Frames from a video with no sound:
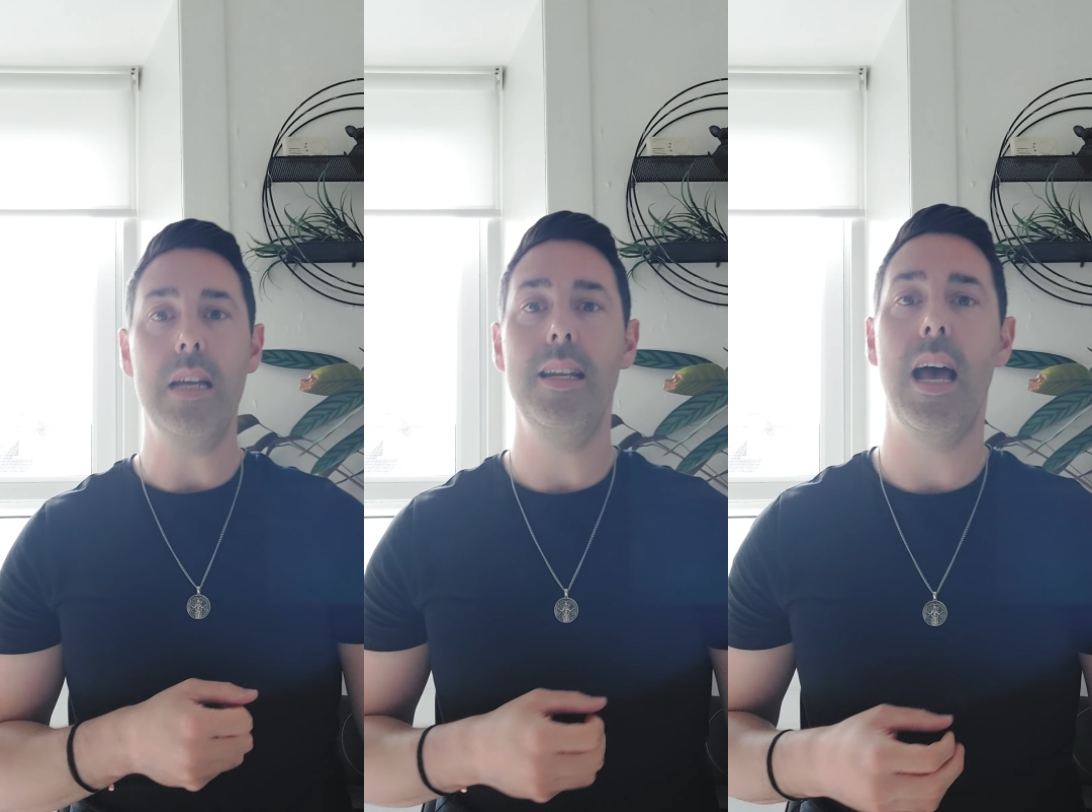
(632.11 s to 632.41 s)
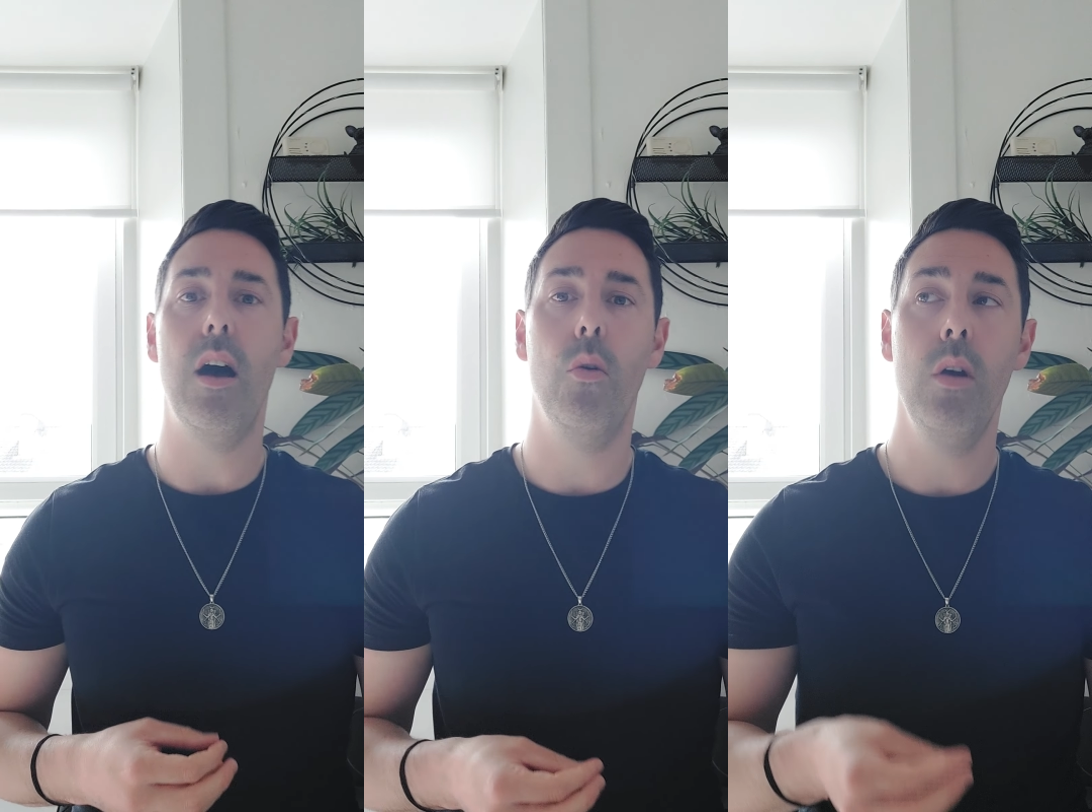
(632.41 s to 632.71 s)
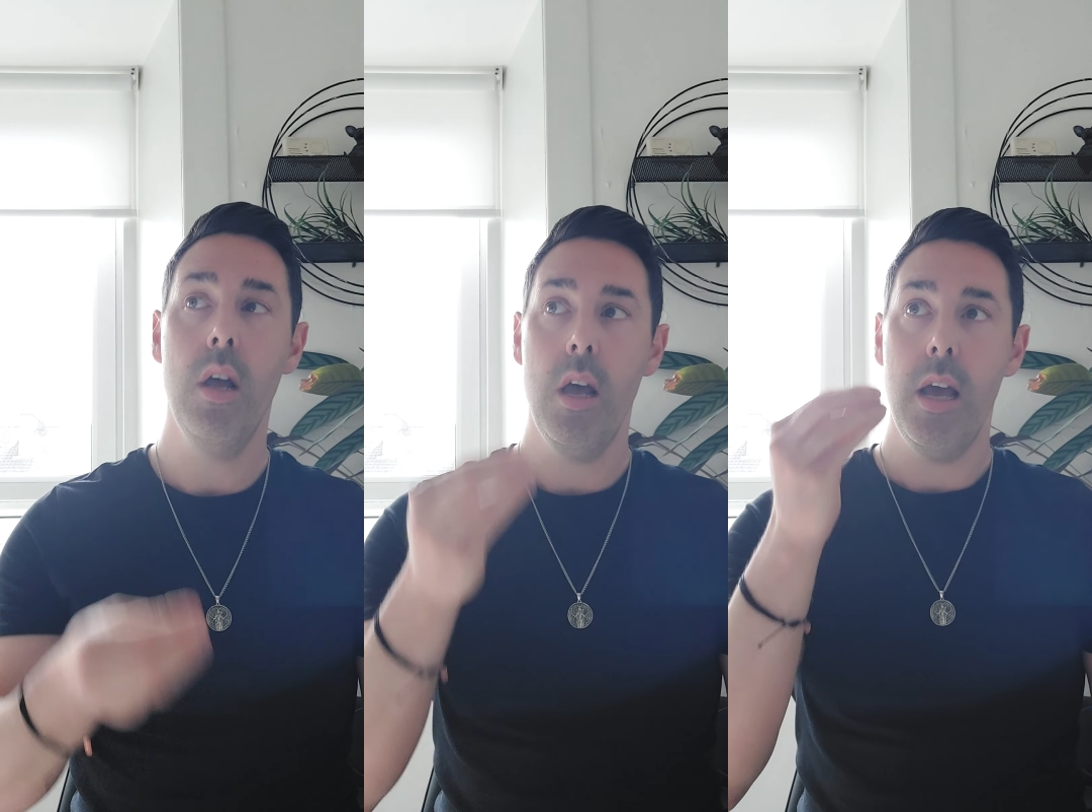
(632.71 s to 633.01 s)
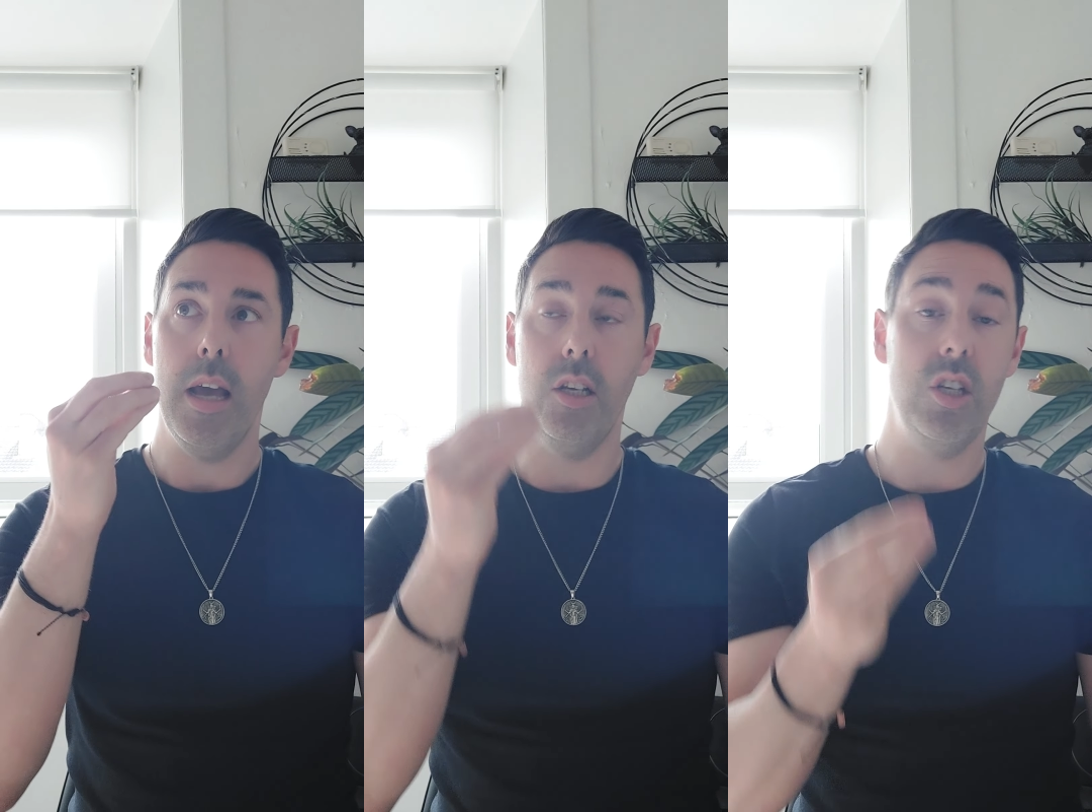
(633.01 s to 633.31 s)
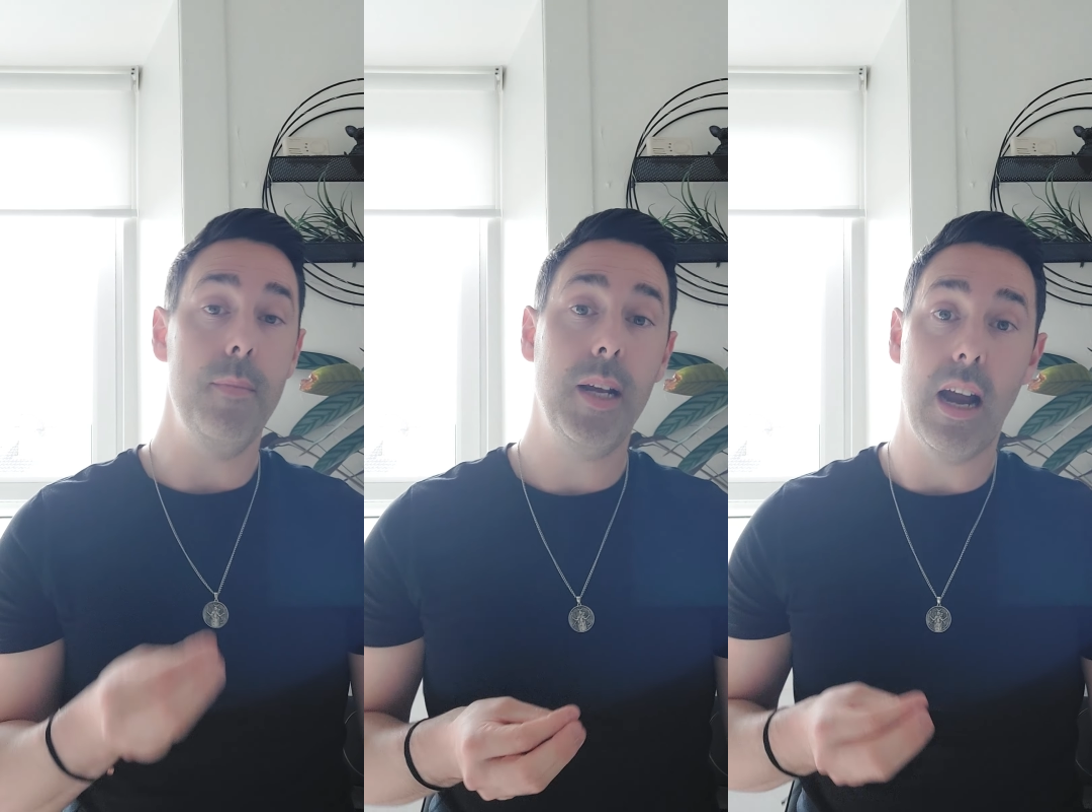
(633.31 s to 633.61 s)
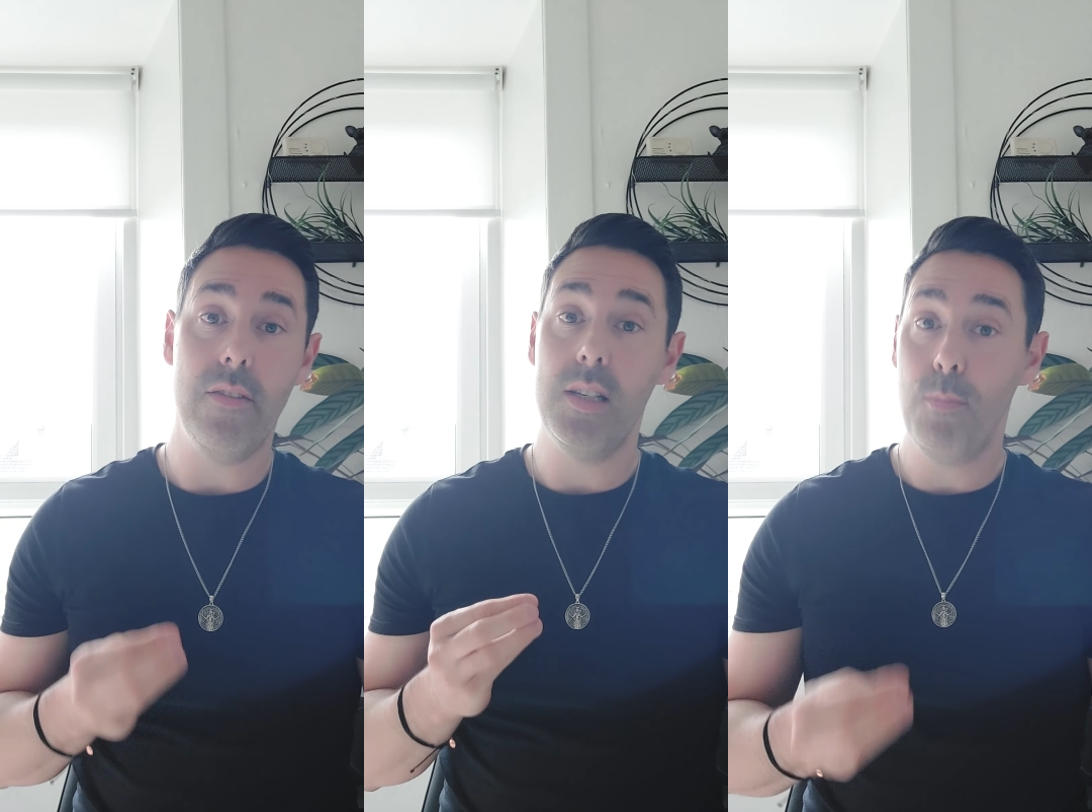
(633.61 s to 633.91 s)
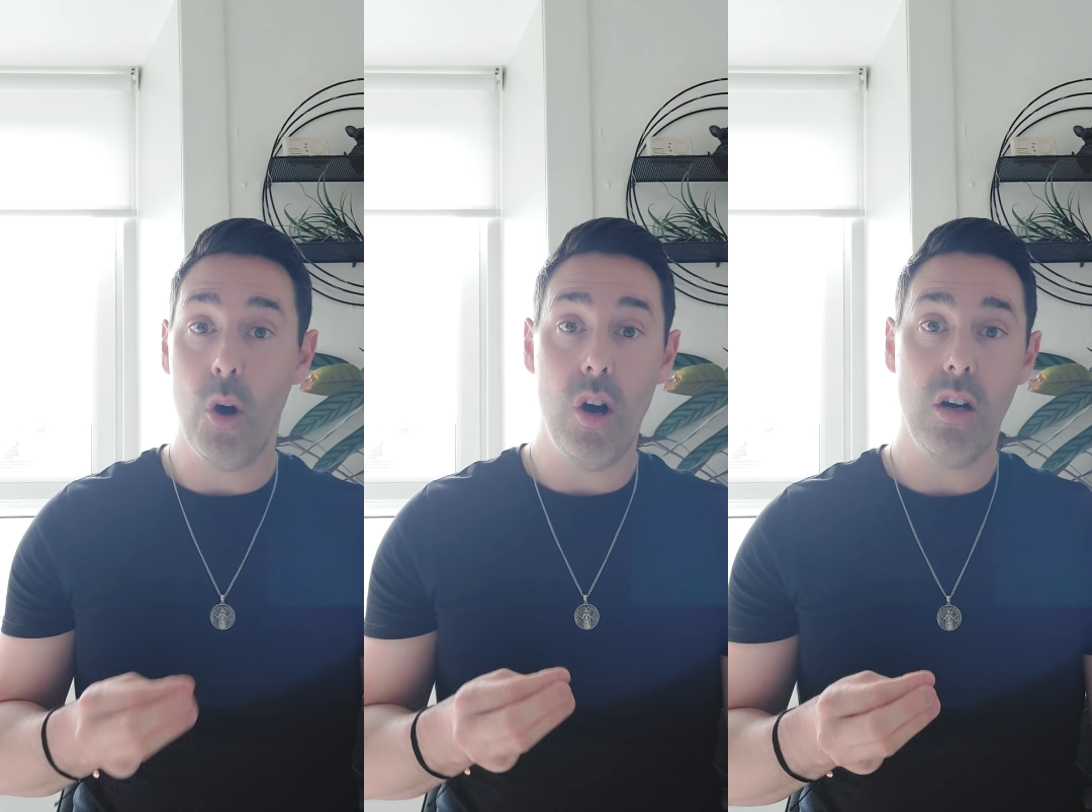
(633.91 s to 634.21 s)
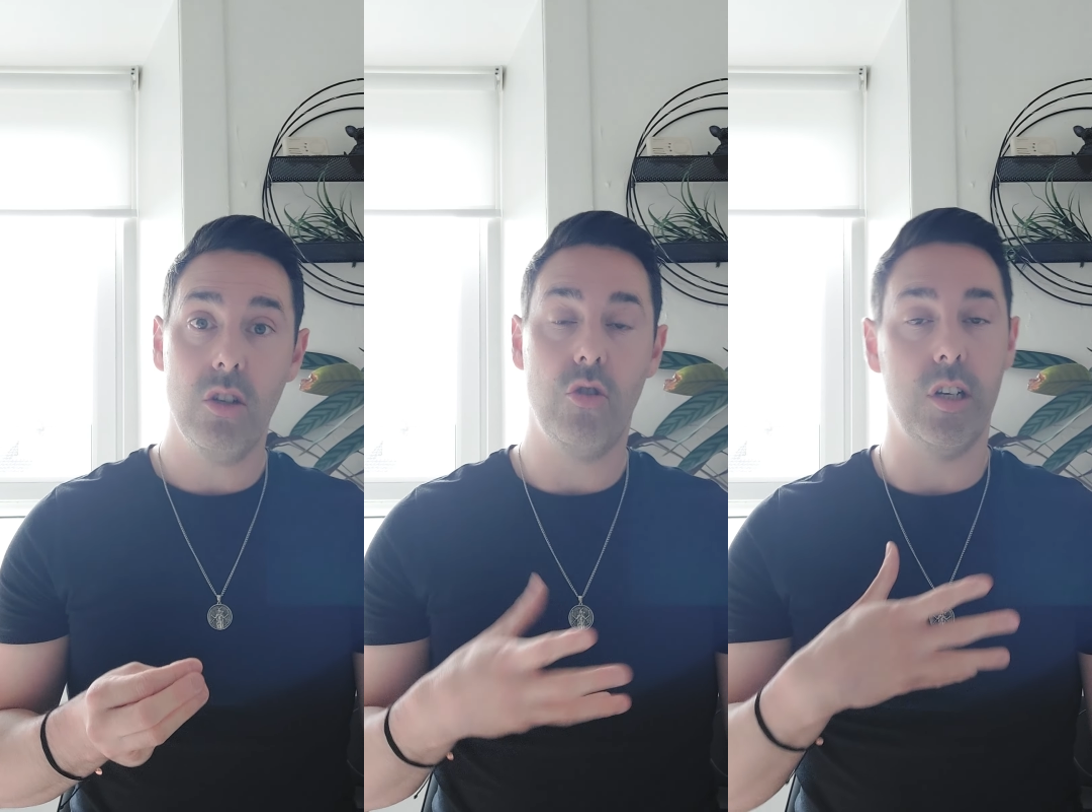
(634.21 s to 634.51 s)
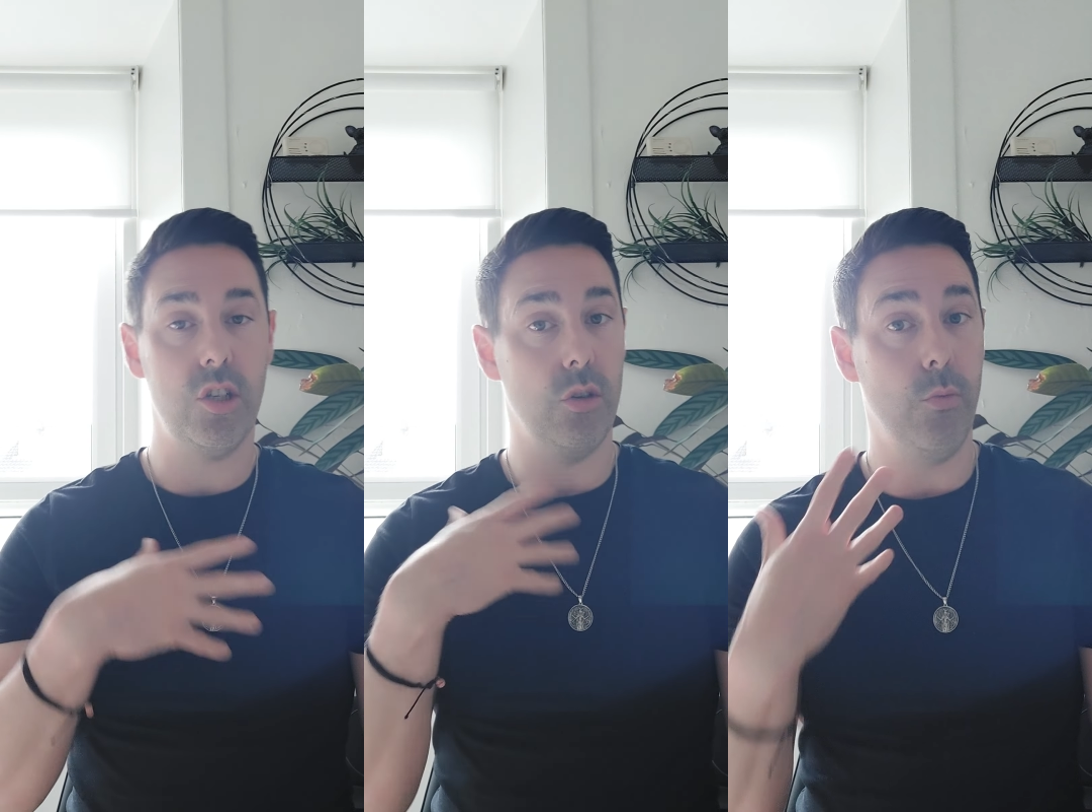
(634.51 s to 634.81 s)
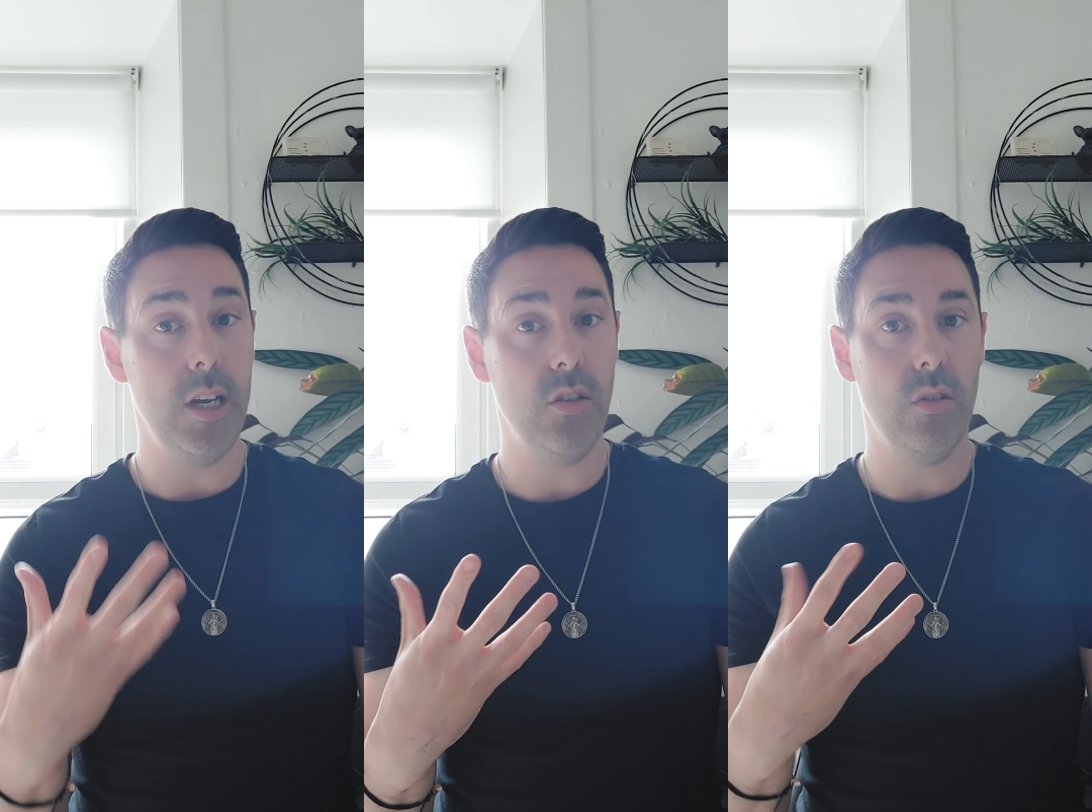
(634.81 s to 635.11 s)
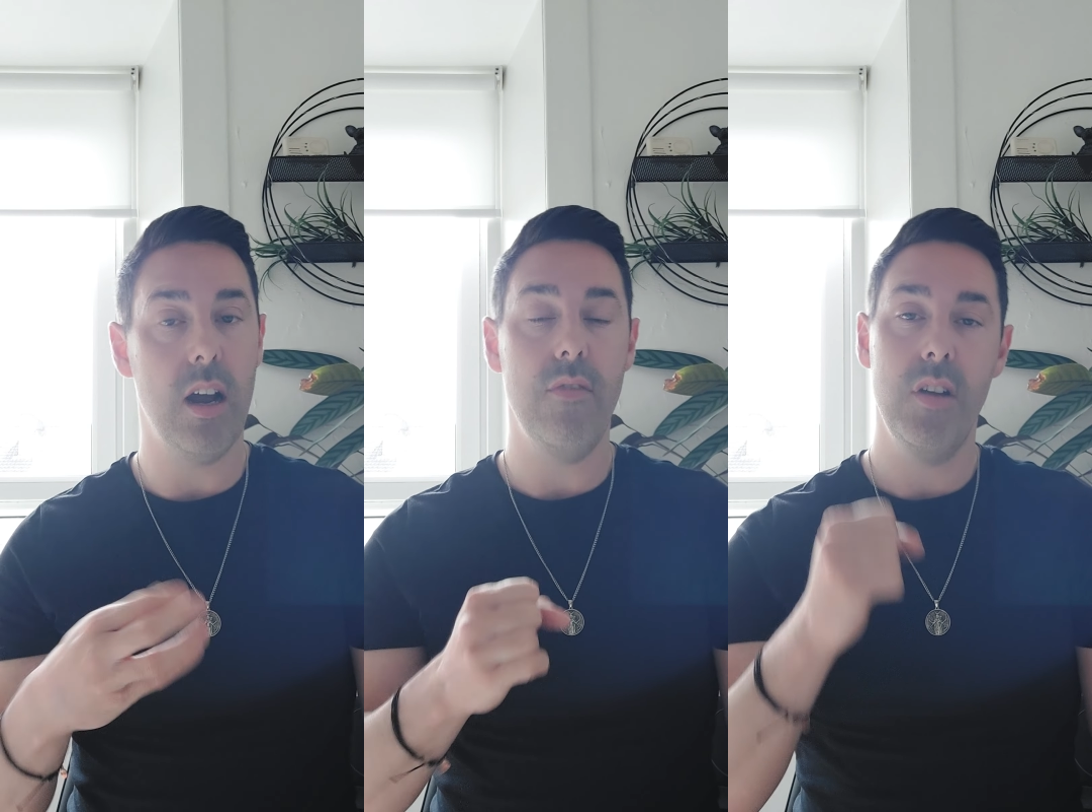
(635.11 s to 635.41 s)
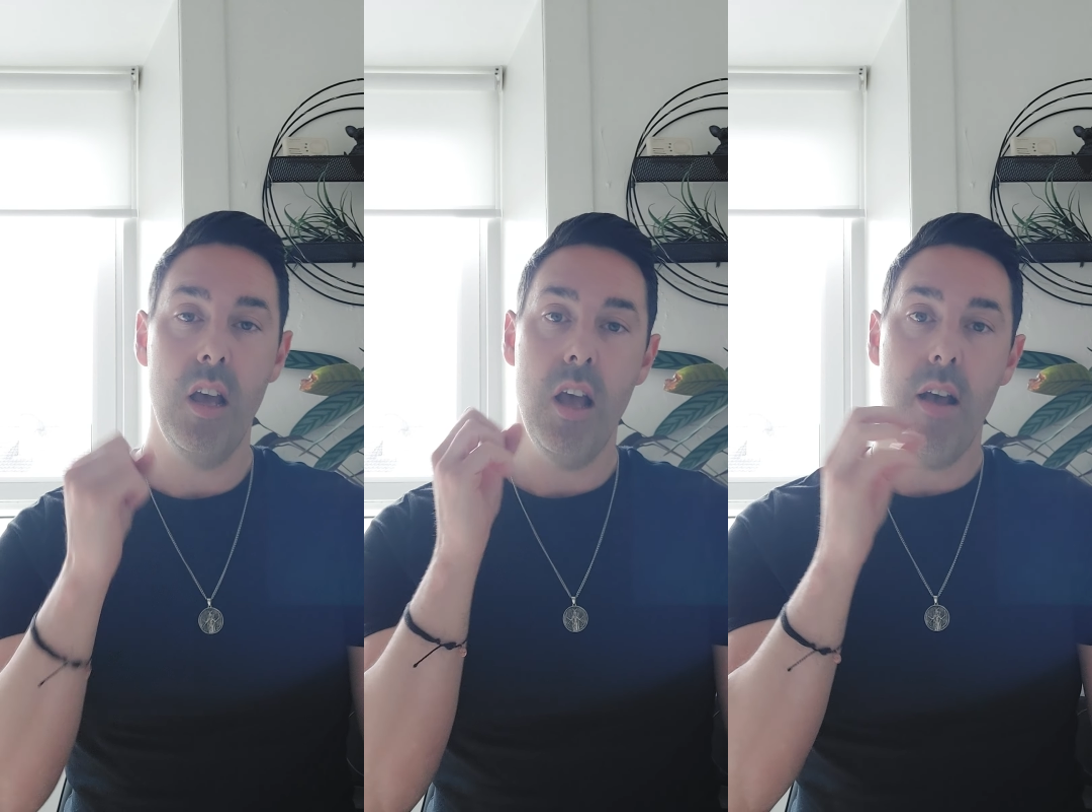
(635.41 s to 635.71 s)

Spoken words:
Now, in Gemma Gary's book, Traditional Witchcraft,